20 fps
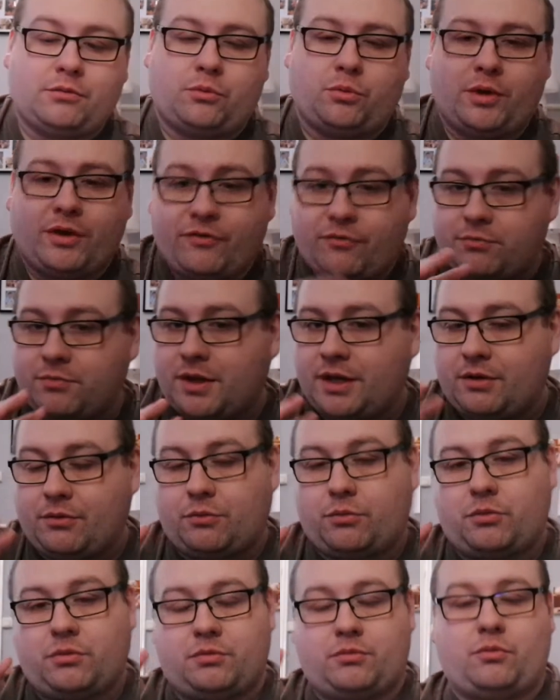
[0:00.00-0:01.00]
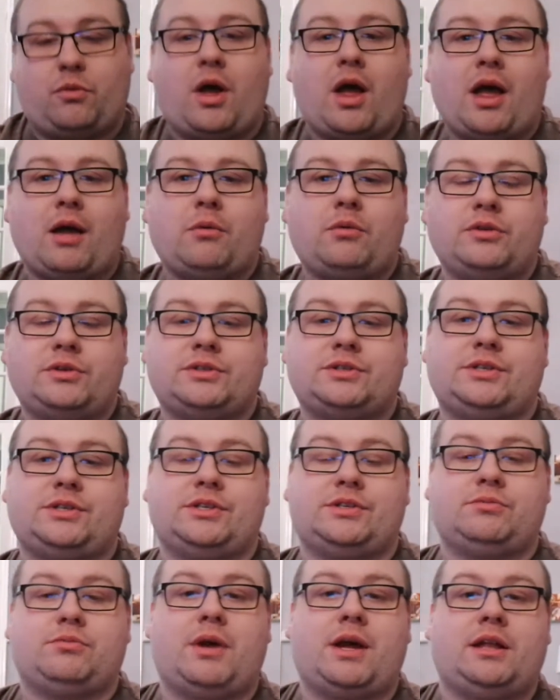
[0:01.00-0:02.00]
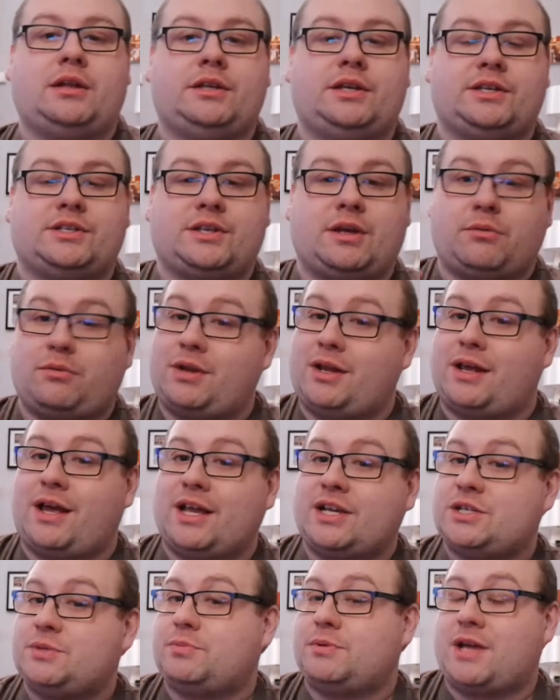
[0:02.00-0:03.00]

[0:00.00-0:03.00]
with me, what I want as well is I want an